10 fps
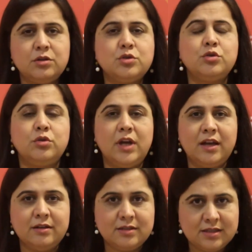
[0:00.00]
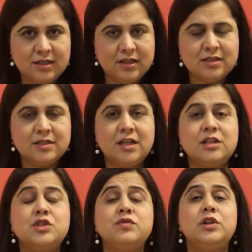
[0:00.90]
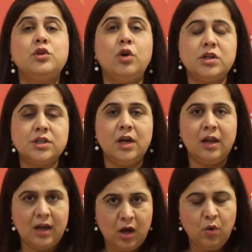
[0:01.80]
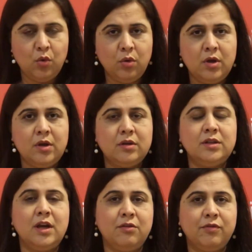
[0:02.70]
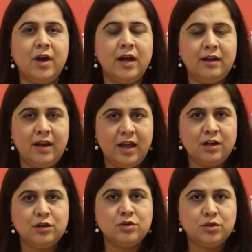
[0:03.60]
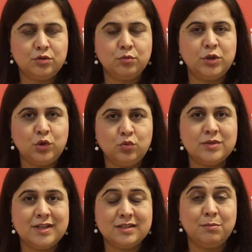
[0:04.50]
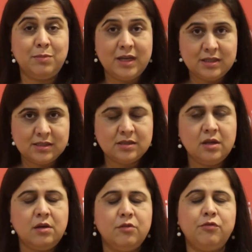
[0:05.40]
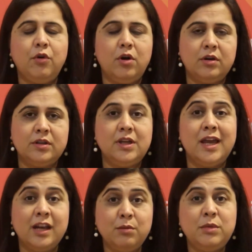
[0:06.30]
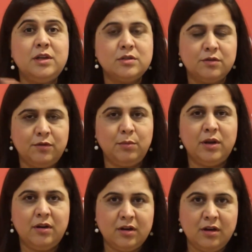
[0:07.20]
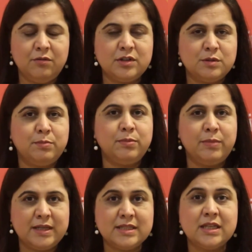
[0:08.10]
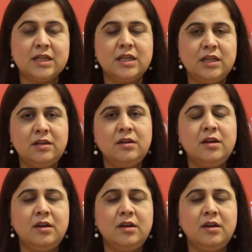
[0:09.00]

to United States that it will not allow the Afghan land to be used as a base for the enemies of America, which basically